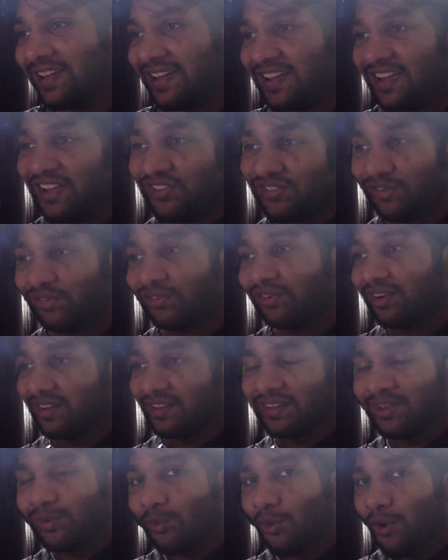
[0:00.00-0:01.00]
if you
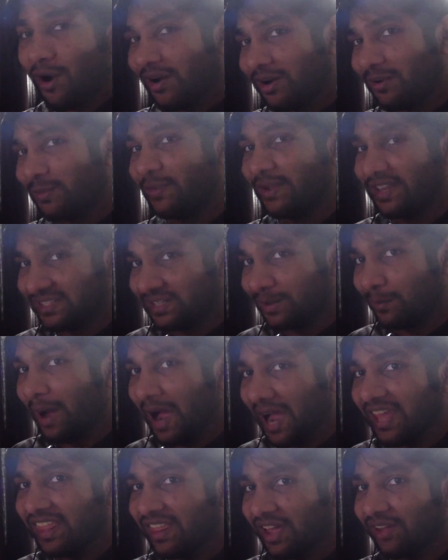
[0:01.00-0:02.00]
really wanted me to
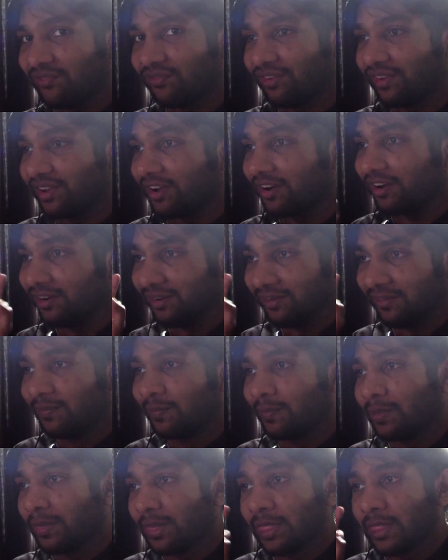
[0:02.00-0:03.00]
buy that figure,
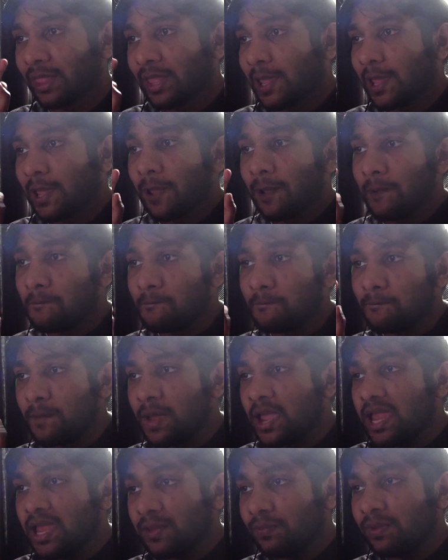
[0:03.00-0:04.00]

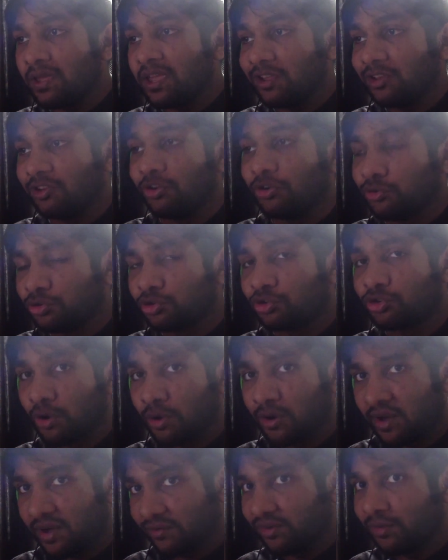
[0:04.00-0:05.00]
maybe you
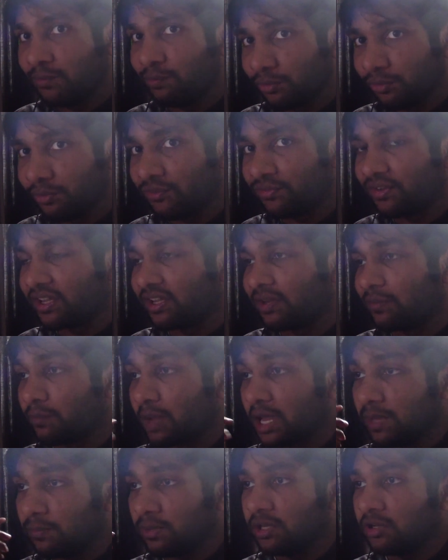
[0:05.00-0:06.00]
should have improved it.
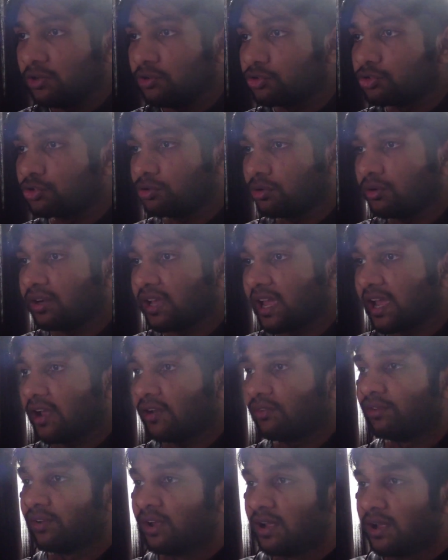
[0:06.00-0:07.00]
Maybe you should
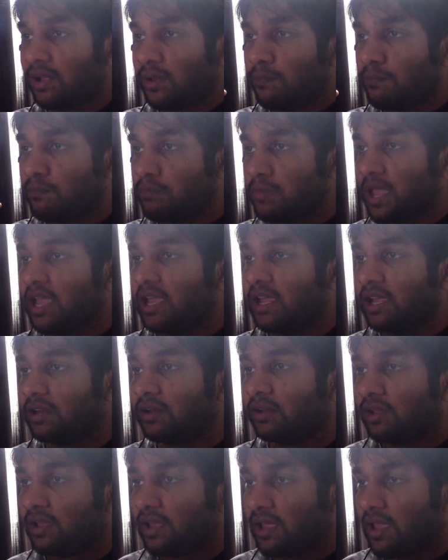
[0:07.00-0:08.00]
have
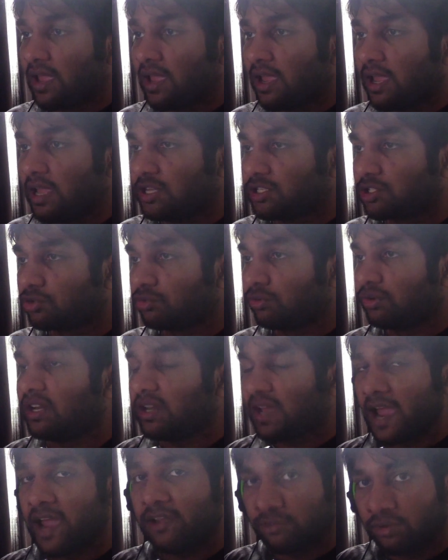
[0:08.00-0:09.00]
made a
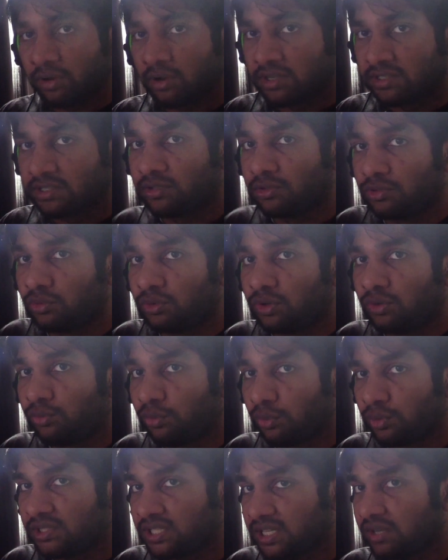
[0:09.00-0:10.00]
screen-accurate Godzilla
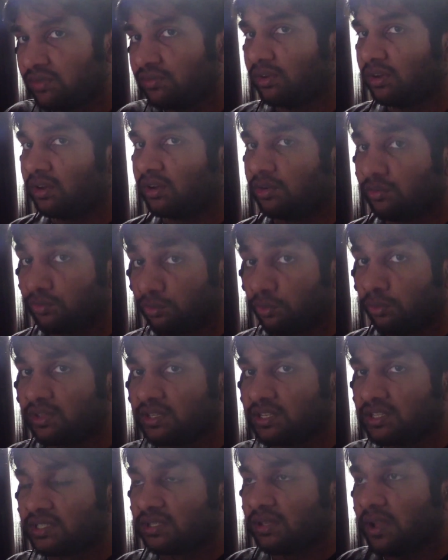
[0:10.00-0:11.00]
2014 figure for
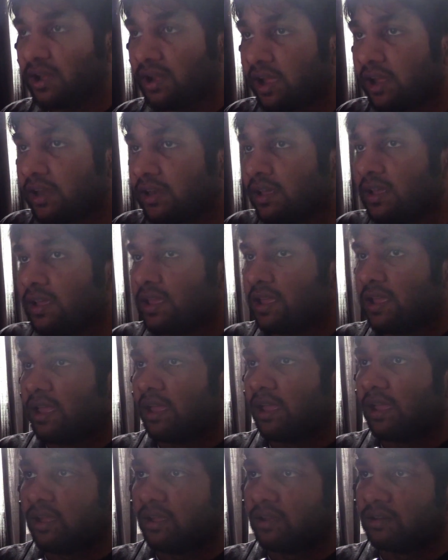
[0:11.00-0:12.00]
this line.
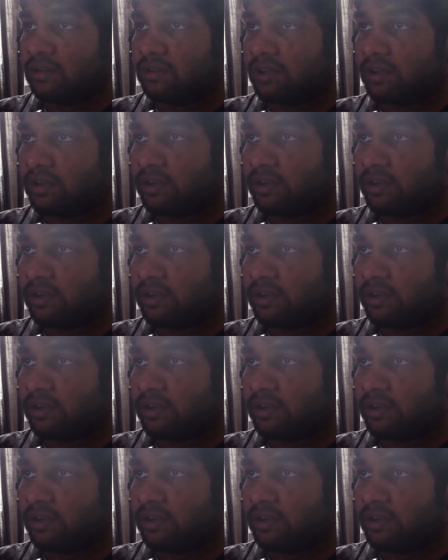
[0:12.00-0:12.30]
And,